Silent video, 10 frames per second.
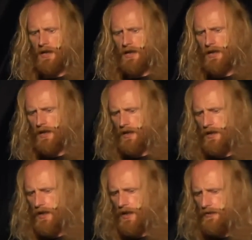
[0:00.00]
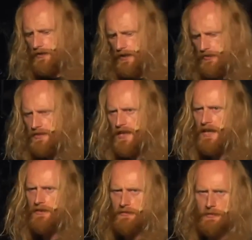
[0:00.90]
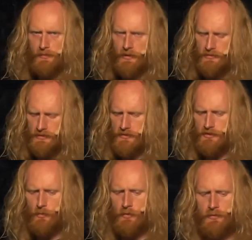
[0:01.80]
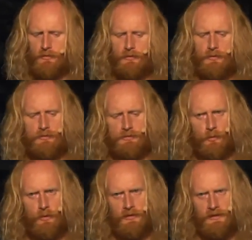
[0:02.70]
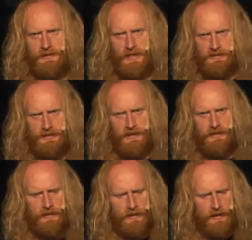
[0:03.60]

Uh, and then at the end of the process, you want to do some quality testing